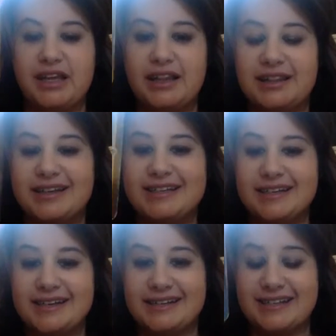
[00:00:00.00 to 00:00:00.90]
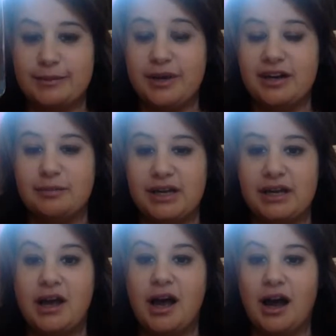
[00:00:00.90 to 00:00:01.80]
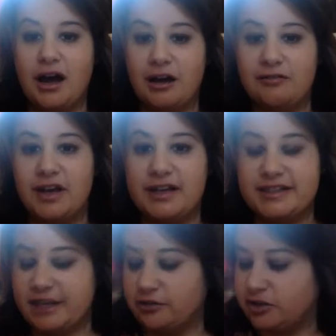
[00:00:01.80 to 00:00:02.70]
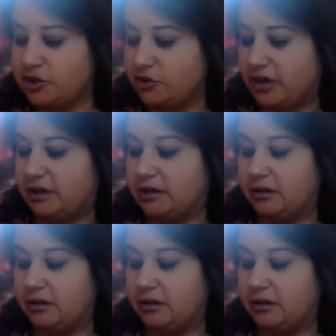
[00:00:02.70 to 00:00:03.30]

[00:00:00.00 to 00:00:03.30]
This is the epitome of sacred union.